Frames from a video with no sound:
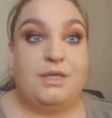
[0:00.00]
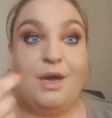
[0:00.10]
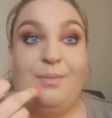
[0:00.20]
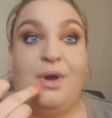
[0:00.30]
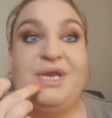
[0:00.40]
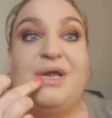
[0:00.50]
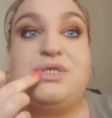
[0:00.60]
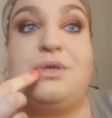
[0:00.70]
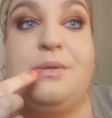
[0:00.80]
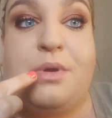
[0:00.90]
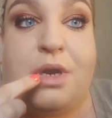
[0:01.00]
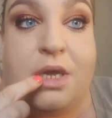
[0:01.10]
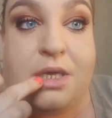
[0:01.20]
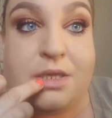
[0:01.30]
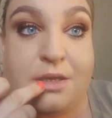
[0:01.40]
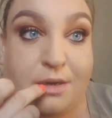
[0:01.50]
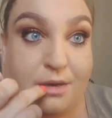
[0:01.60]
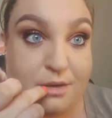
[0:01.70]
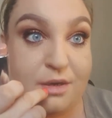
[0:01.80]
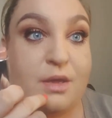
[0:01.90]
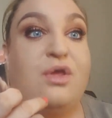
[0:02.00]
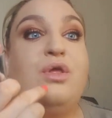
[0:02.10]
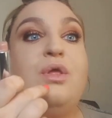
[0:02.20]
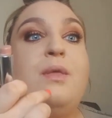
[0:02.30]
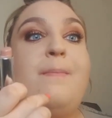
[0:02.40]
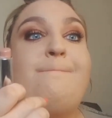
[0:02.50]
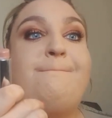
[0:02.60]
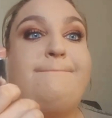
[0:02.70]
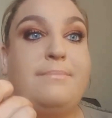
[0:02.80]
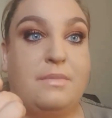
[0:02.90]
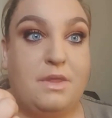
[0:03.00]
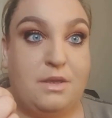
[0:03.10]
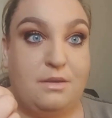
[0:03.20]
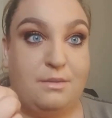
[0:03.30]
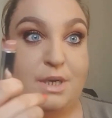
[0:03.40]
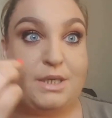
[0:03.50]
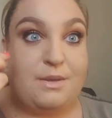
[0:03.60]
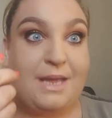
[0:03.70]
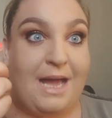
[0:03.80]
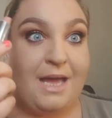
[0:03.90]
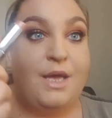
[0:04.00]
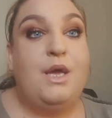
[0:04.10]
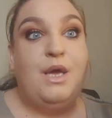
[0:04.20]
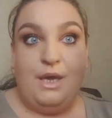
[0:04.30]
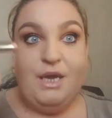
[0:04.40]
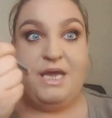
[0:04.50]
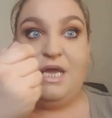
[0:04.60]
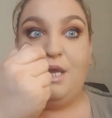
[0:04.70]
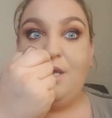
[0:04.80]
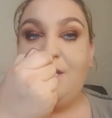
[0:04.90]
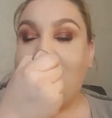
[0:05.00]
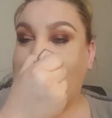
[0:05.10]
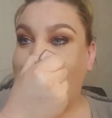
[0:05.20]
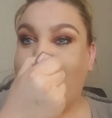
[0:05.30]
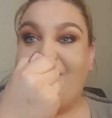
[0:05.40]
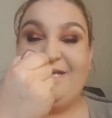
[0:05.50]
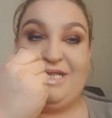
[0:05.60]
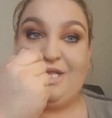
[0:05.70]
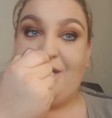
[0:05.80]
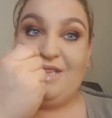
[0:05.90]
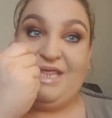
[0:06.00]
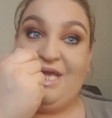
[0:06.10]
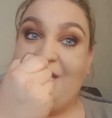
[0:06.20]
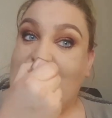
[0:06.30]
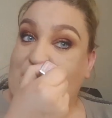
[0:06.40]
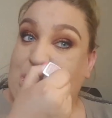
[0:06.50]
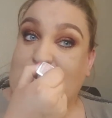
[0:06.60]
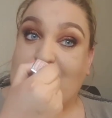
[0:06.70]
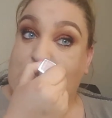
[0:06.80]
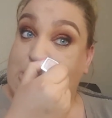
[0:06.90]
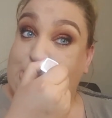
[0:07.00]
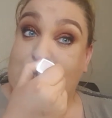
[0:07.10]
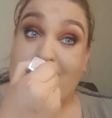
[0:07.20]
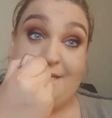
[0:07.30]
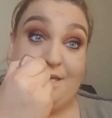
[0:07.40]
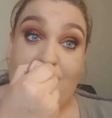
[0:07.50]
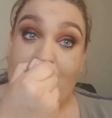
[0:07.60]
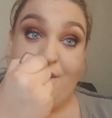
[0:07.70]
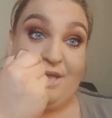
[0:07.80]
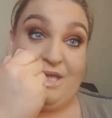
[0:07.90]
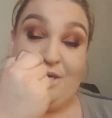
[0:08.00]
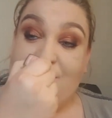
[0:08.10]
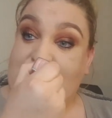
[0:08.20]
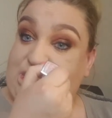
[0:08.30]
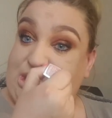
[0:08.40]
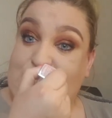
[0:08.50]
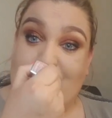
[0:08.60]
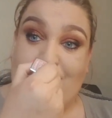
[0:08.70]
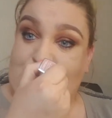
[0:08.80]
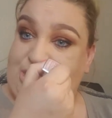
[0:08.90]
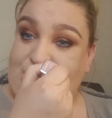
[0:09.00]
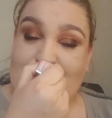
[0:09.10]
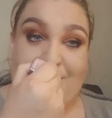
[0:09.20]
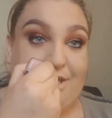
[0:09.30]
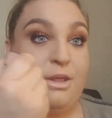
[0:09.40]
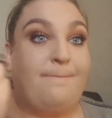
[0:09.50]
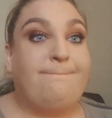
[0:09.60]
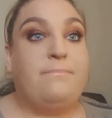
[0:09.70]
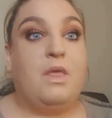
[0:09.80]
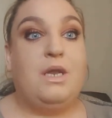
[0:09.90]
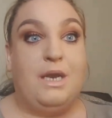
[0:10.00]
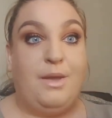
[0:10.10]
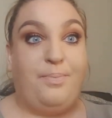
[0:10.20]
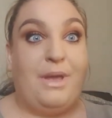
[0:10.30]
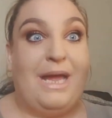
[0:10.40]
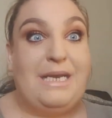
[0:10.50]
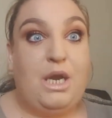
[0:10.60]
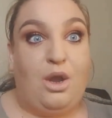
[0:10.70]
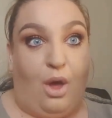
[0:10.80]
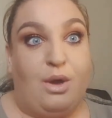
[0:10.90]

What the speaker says: So my natural lip colour is dark. When I do that, it completes the look I love, which is a nude lip, and it